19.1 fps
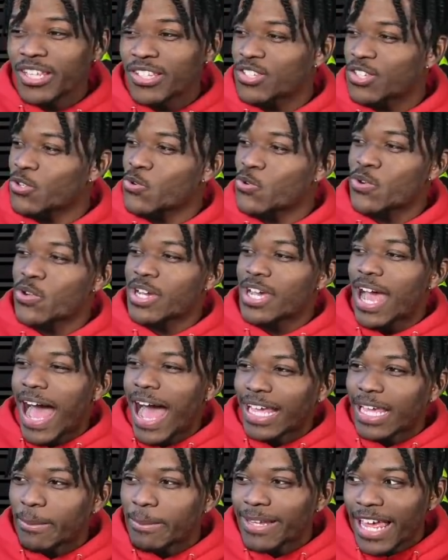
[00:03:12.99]
to, I
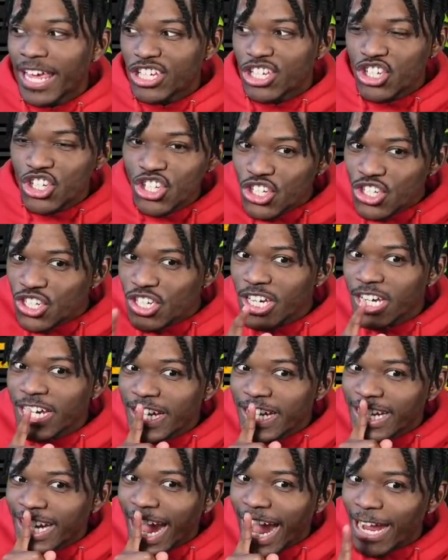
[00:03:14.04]
could be like, shh,
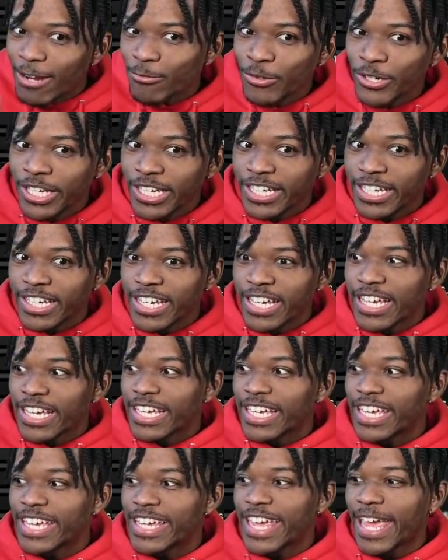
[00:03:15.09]
Kyrie,
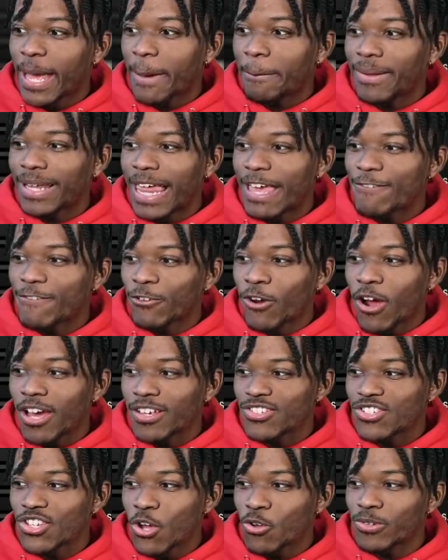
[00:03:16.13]
he can't play for us.
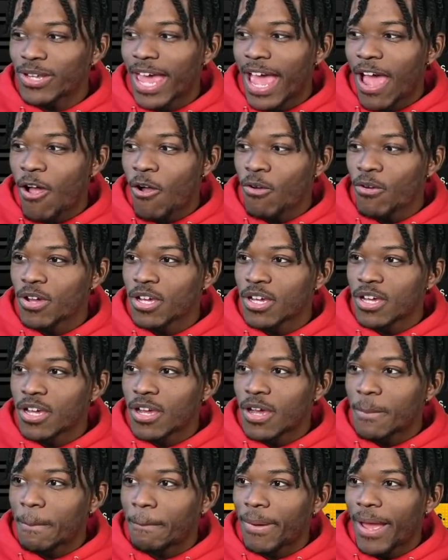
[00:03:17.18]
So now
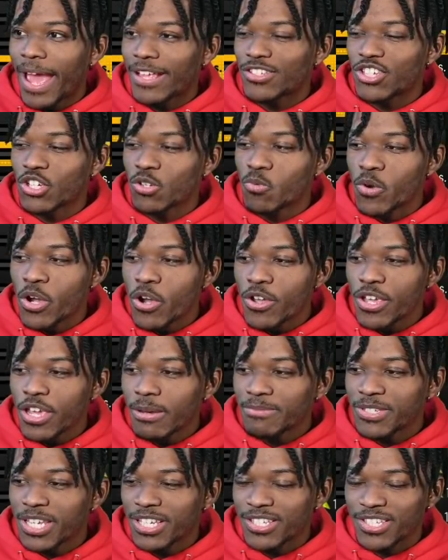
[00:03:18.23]
Patrick
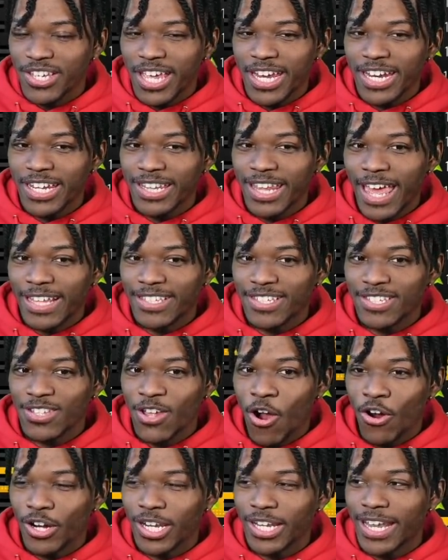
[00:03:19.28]
Williams is getting that
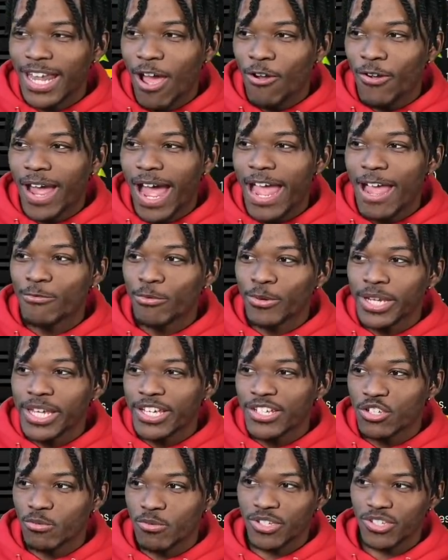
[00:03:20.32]
start. And now Kyrie
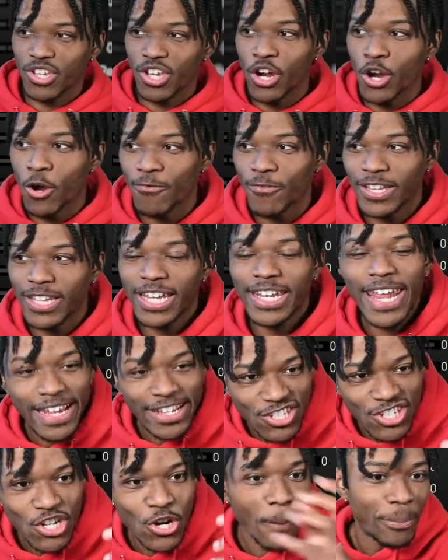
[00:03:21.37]
is a reserve. And the
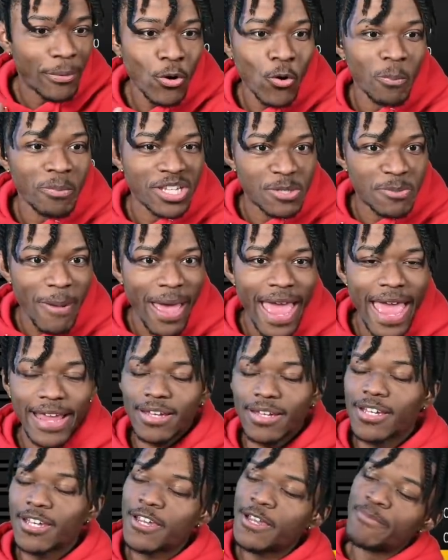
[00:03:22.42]
next year, boom, he's back.
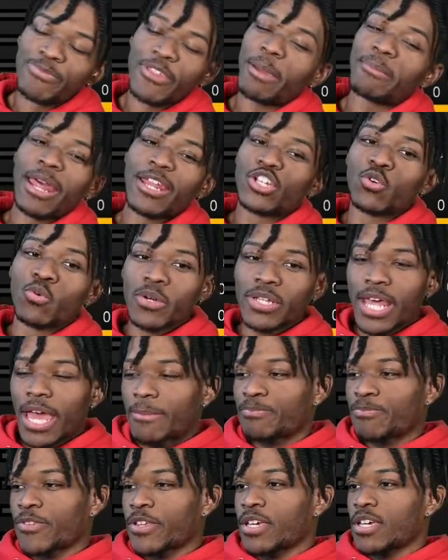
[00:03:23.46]
I'm not doing that.
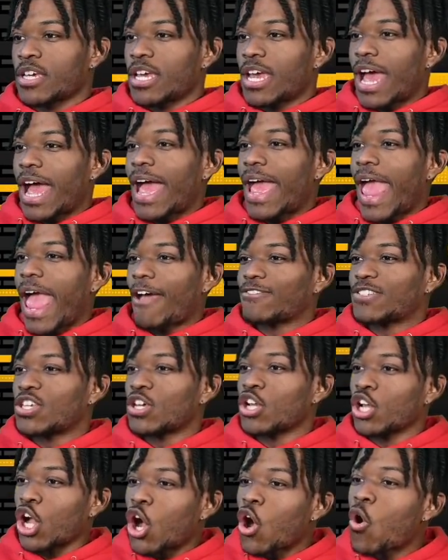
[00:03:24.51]
I have to
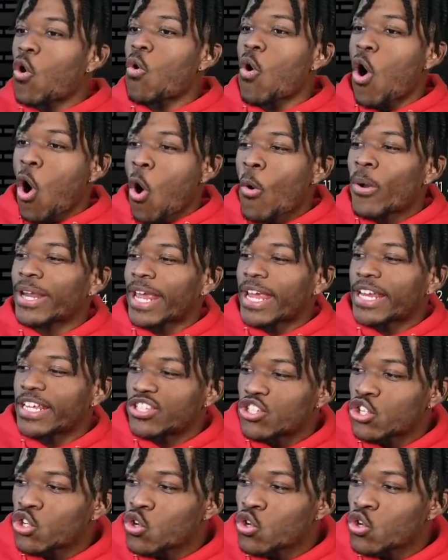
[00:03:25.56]
go 0 82